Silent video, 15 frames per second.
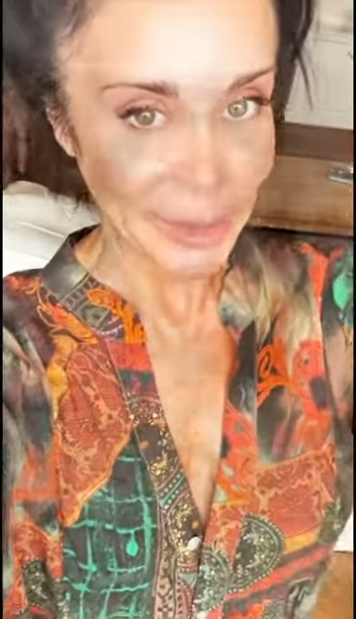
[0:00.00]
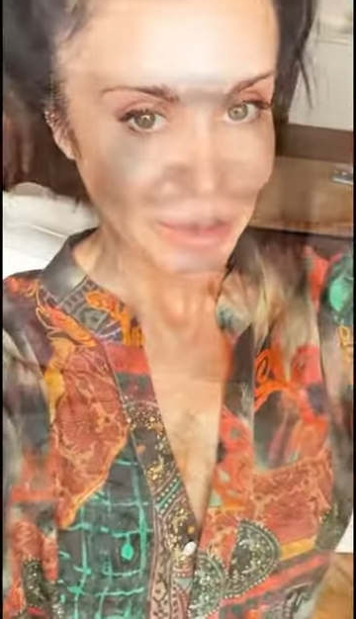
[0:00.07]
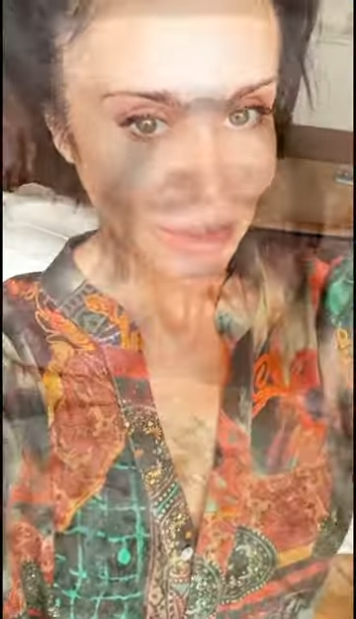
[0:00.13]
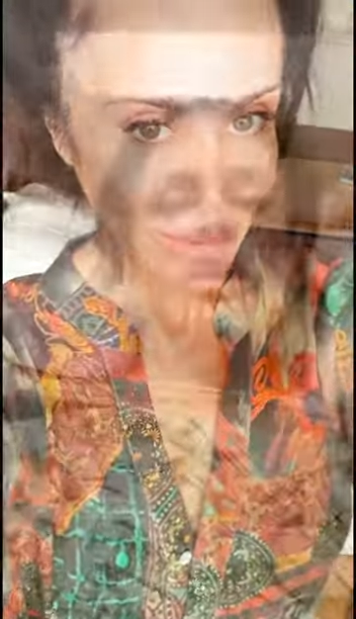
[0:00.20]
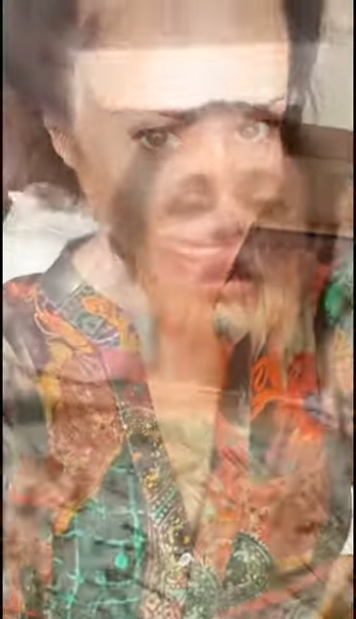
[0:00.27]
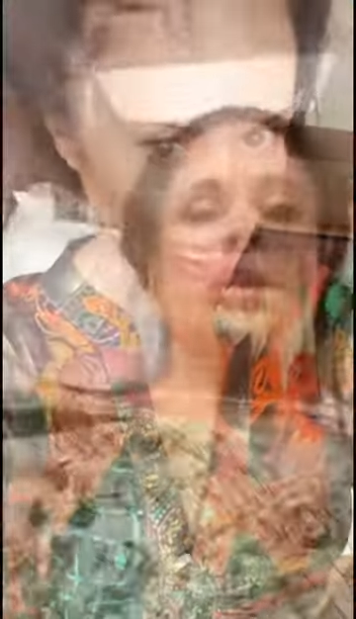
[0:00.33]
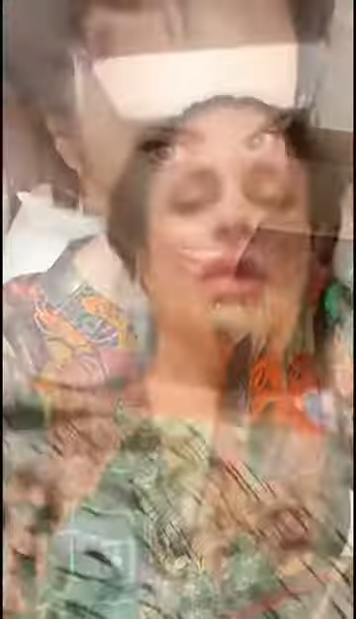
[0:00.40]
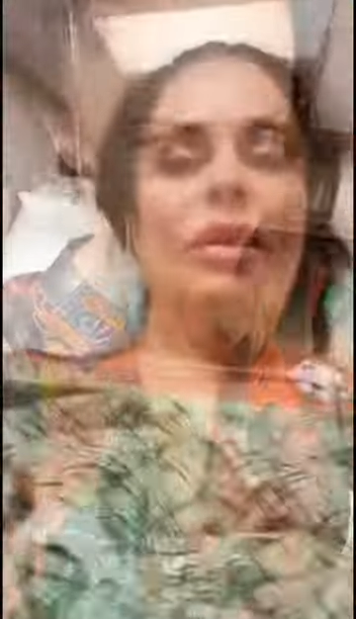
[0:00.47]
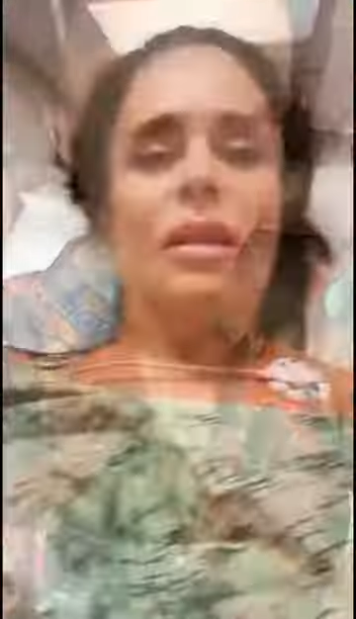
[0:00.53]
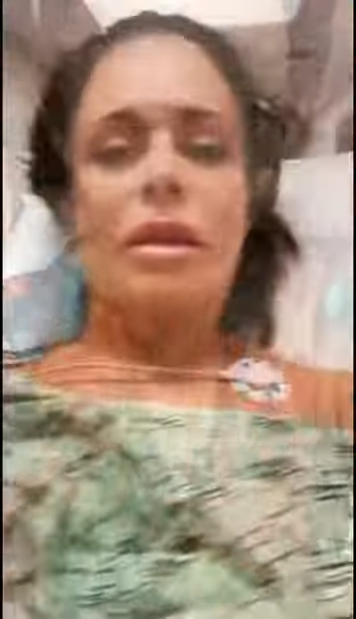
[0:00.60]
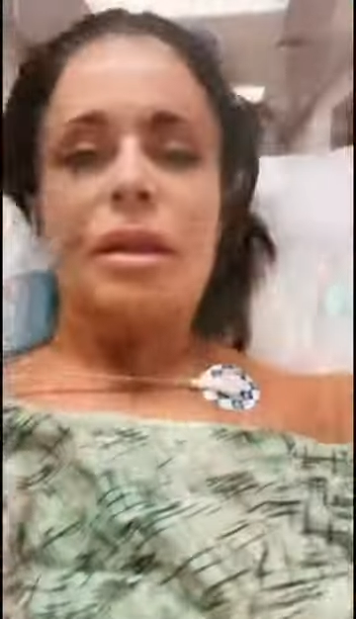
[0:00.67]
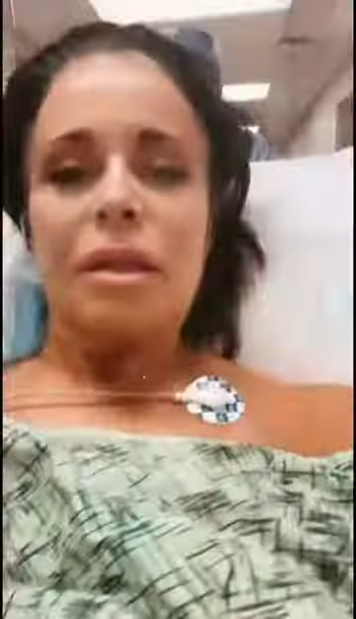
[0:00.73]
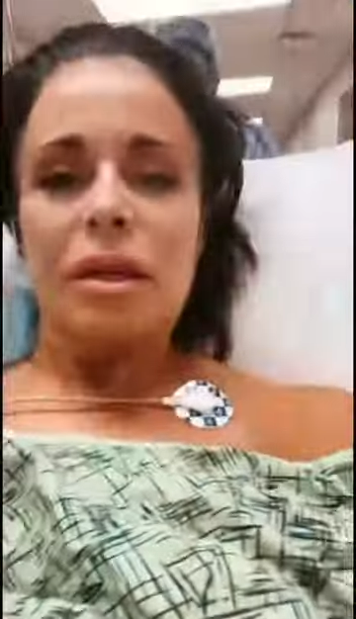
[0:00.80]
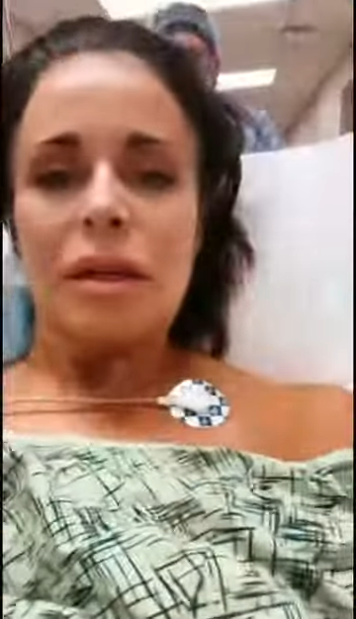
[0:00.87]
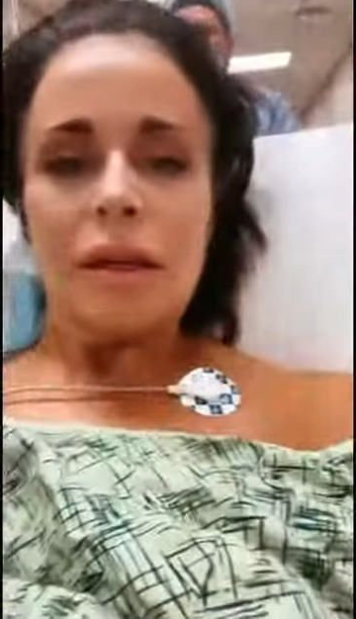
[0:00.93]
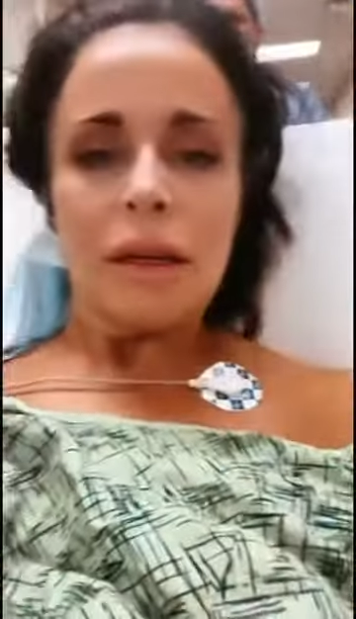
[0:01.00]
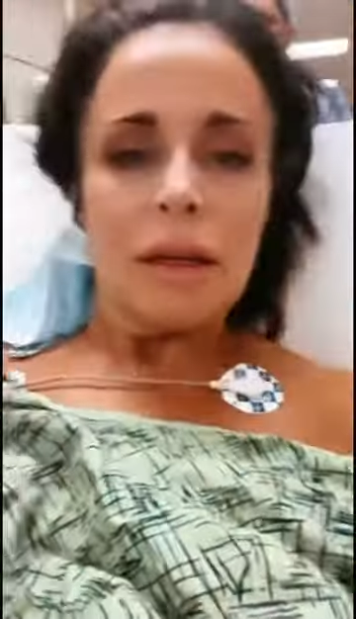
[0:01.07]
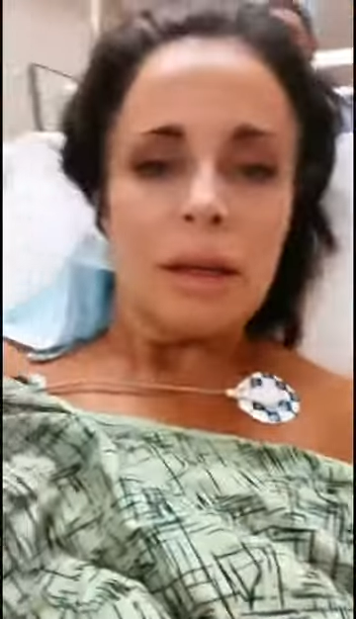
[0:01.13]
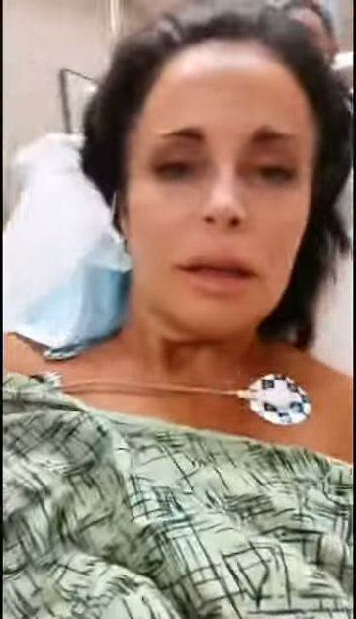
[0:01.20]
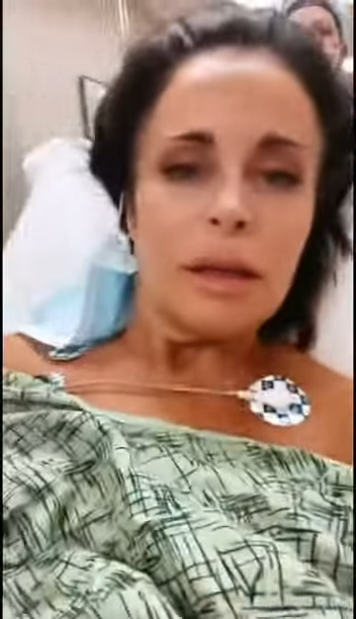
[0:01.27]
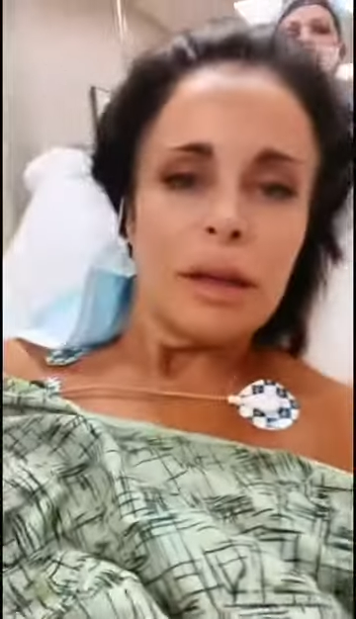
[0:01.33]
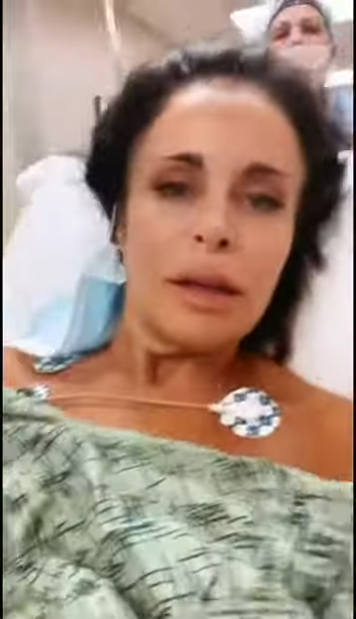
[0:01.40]
Bye.
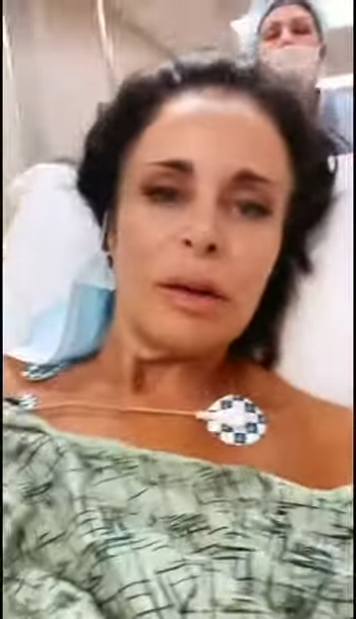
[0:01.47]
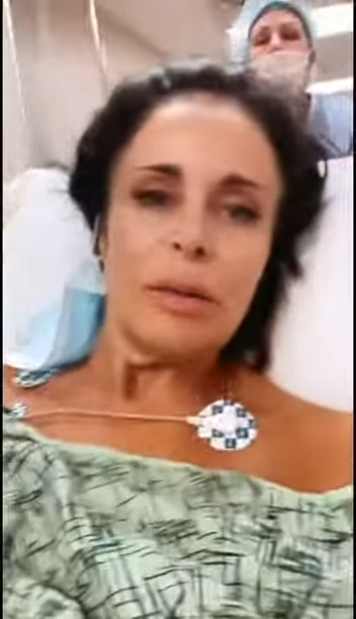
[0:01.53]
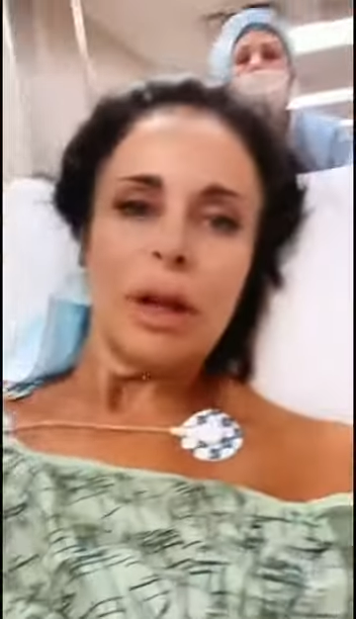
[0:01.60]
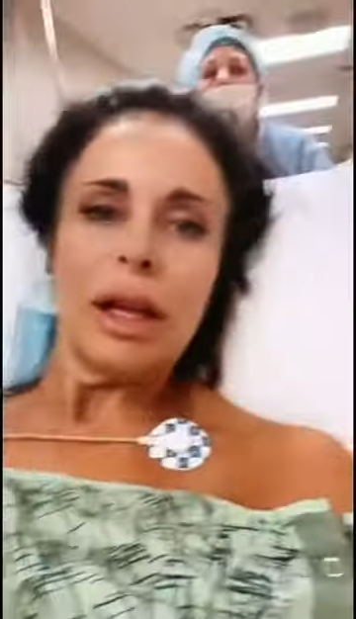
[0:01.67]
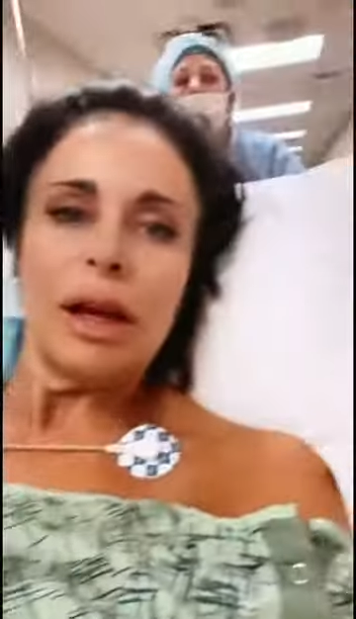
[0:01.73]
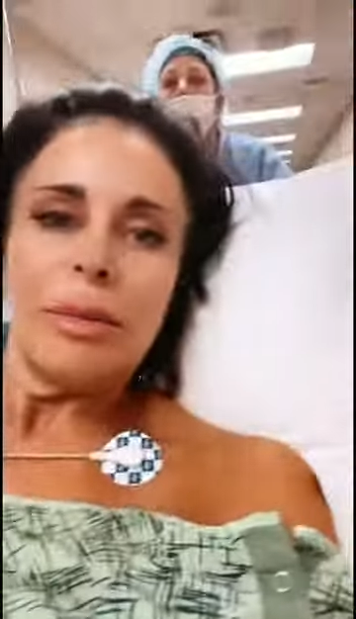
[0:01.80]
Well, I'm